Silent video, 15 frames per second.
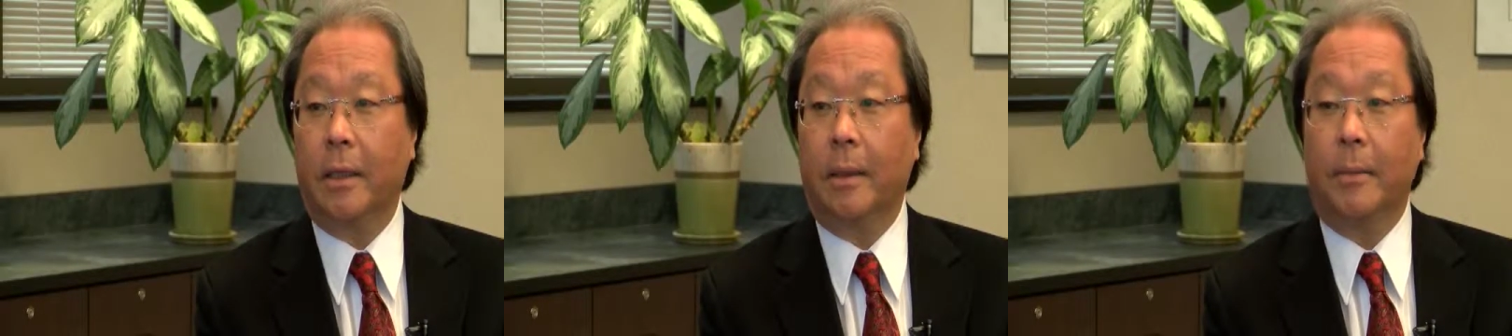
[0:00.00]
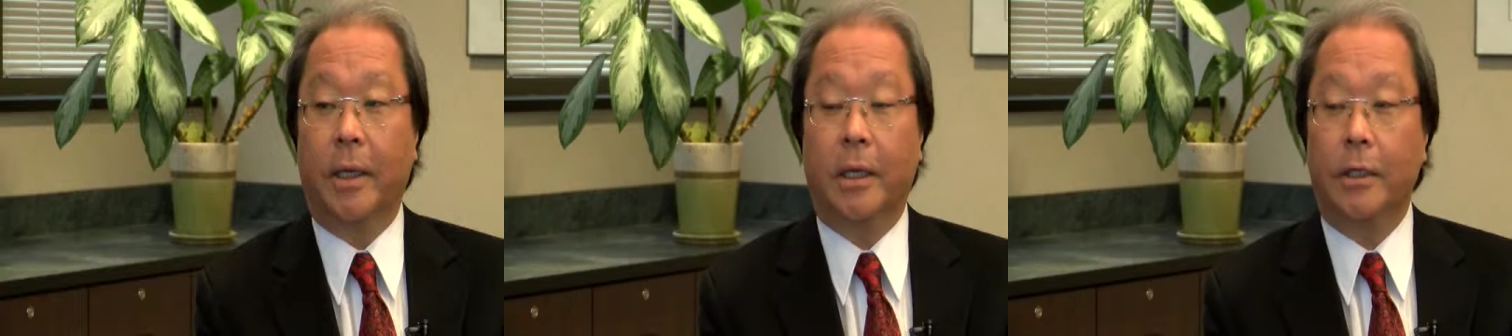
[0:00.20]

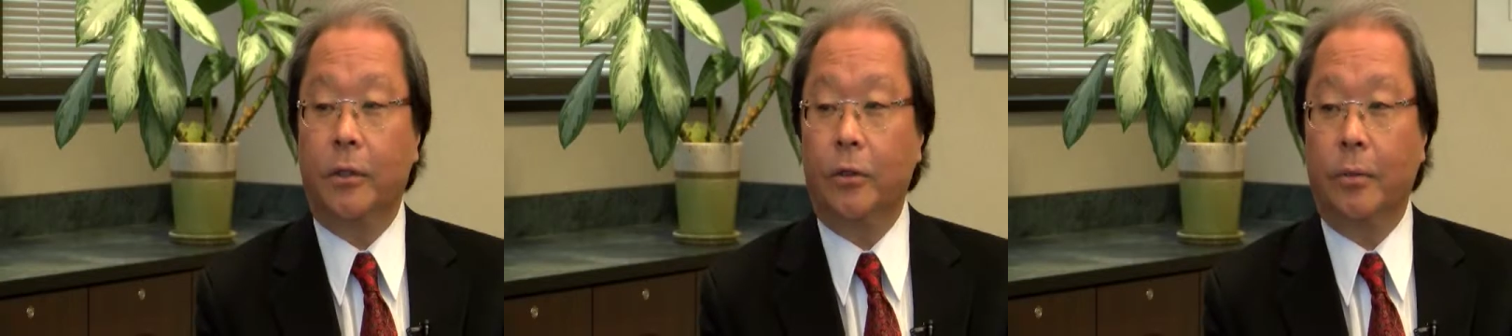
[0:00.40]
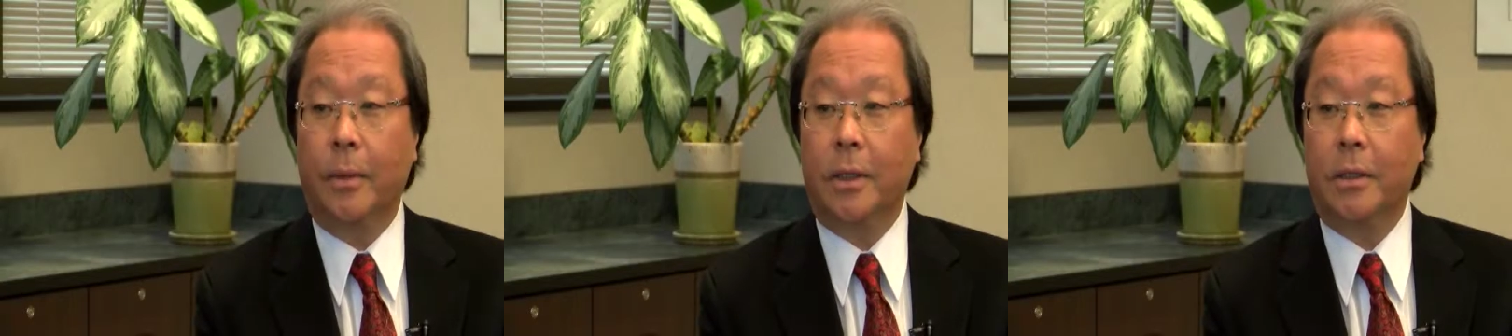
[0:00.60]
I'm getting
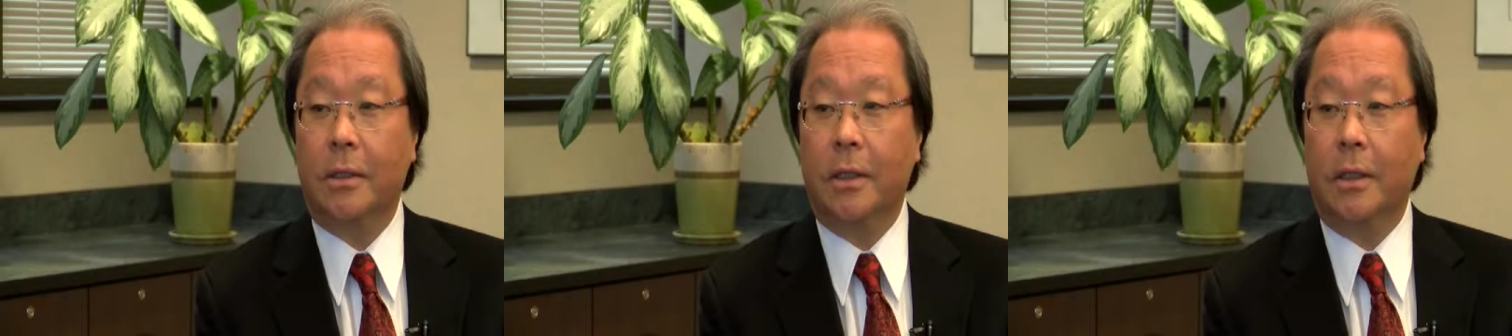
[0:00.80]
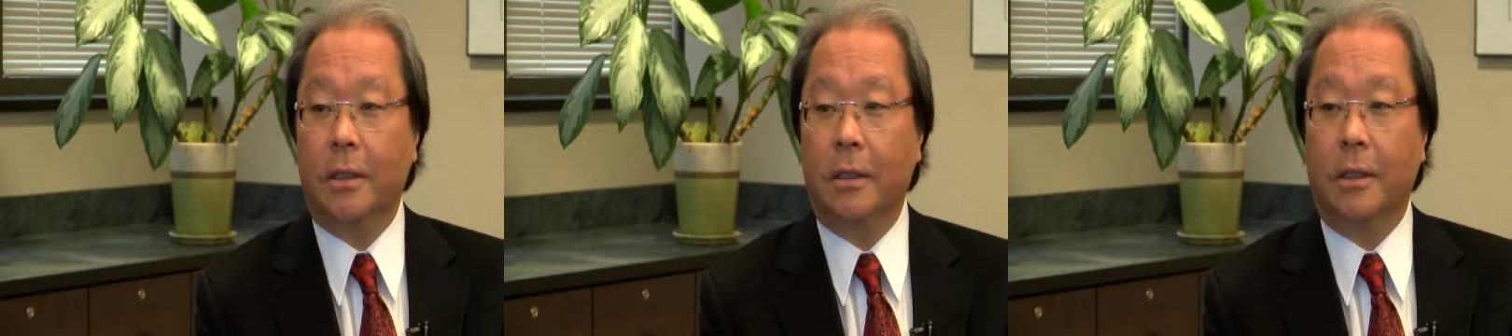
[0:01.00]
too much
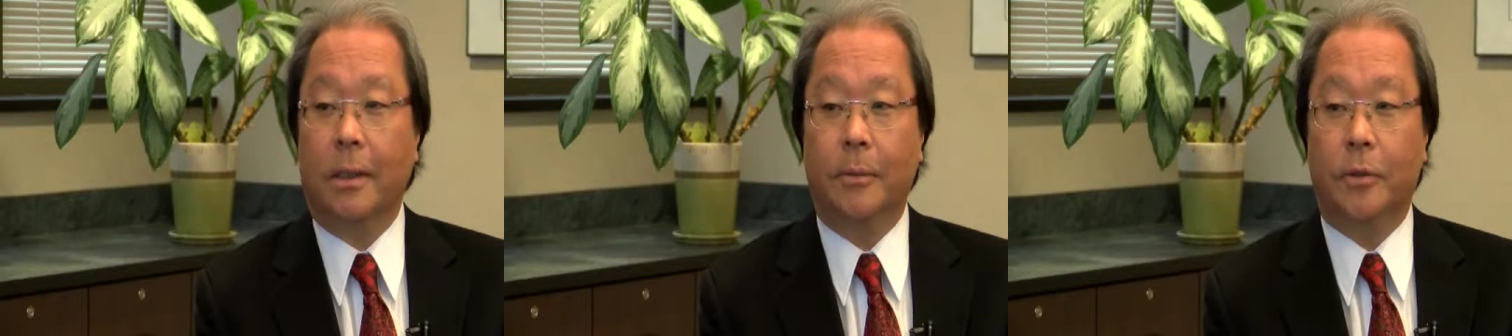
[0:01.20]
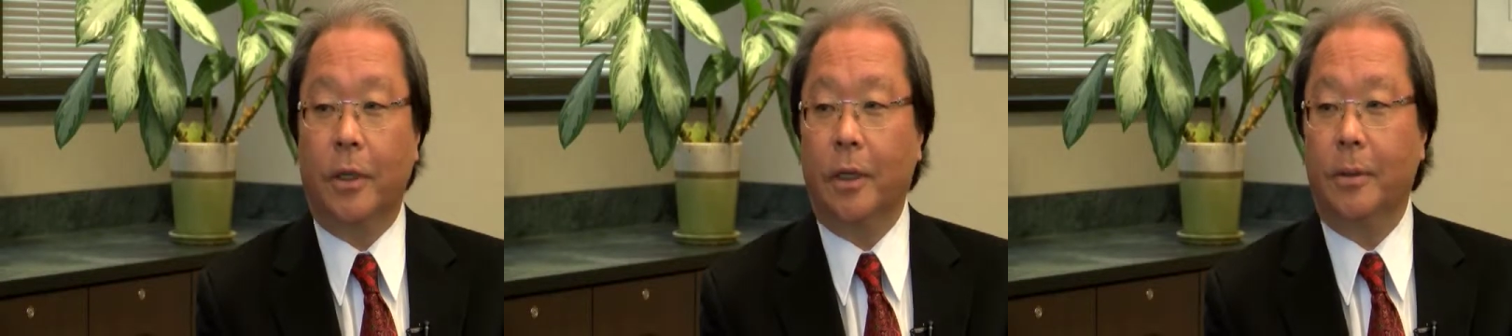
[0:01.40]
sun,
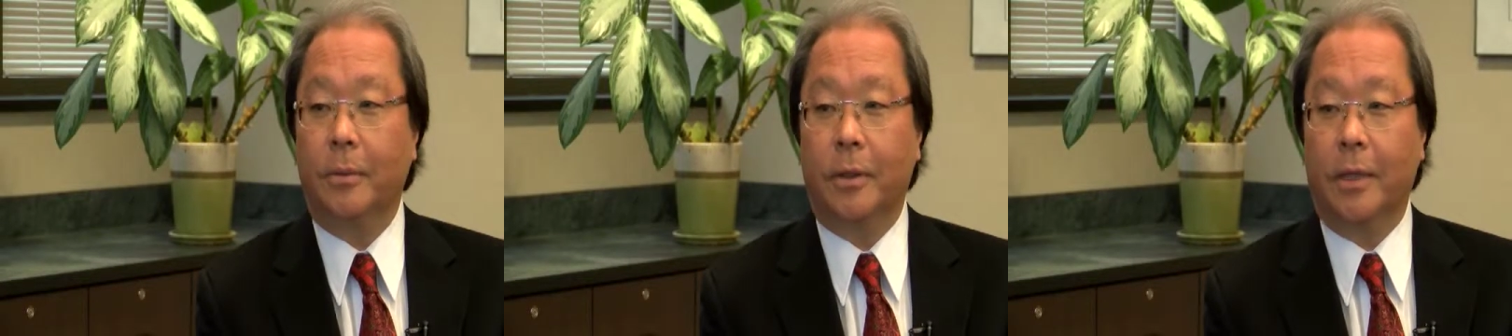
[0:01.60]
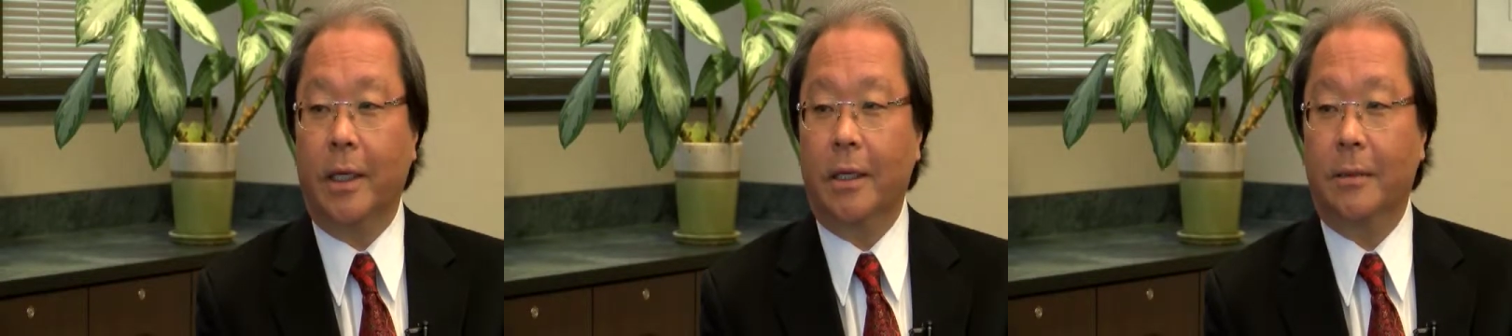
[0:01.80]
I'm trying to
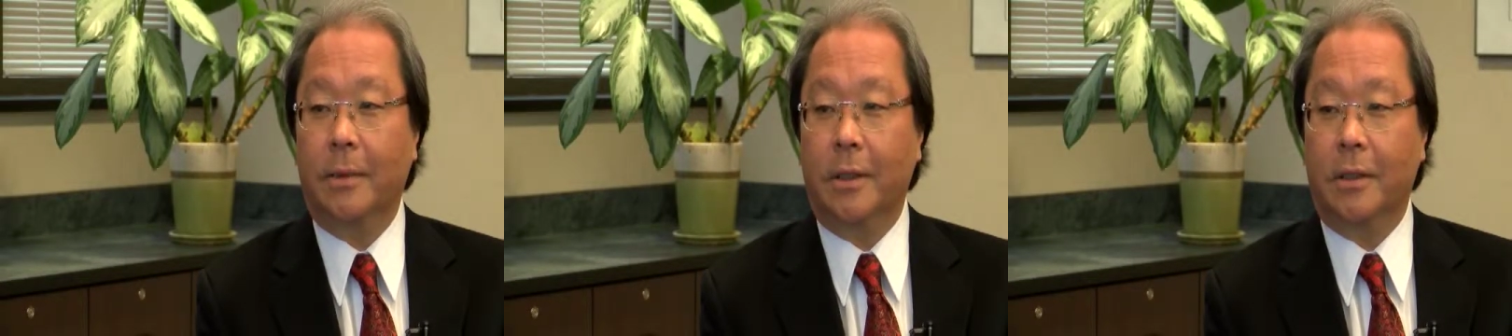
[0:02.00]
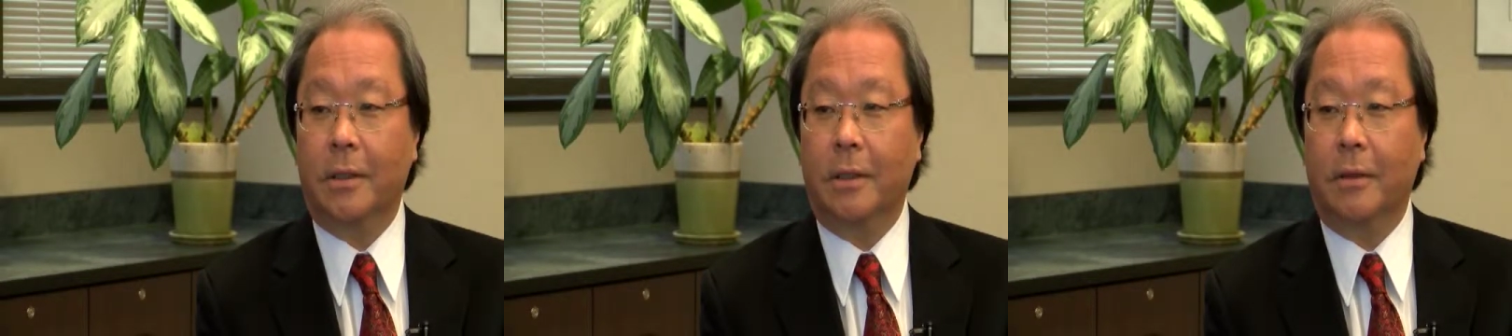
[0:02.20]
protect
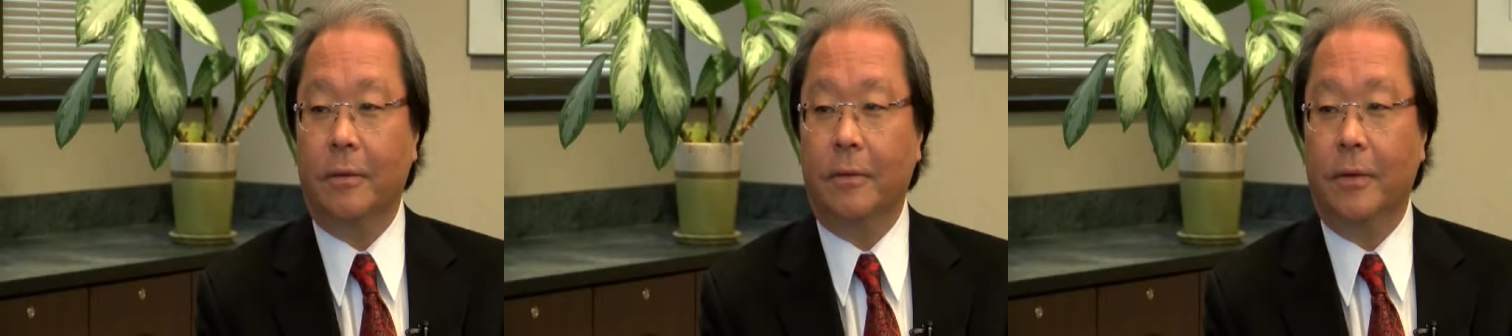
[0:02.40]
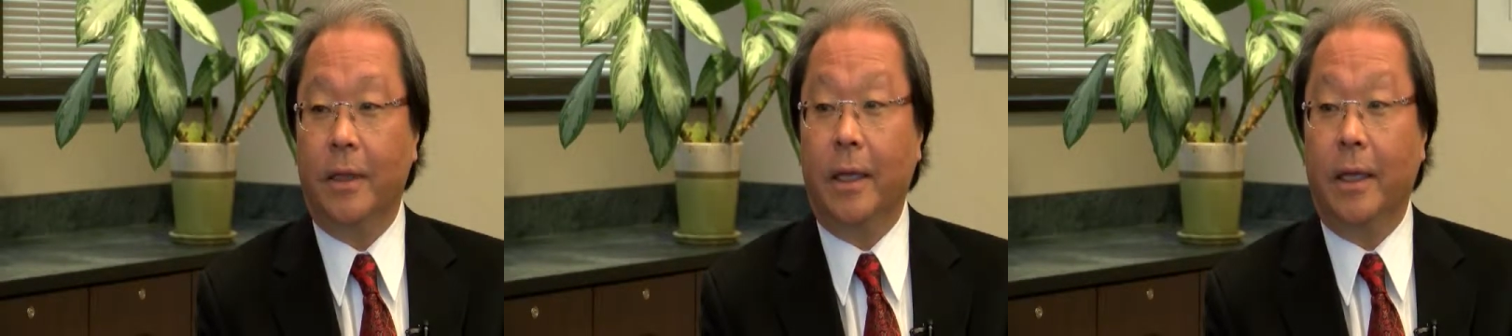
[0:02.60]
myself.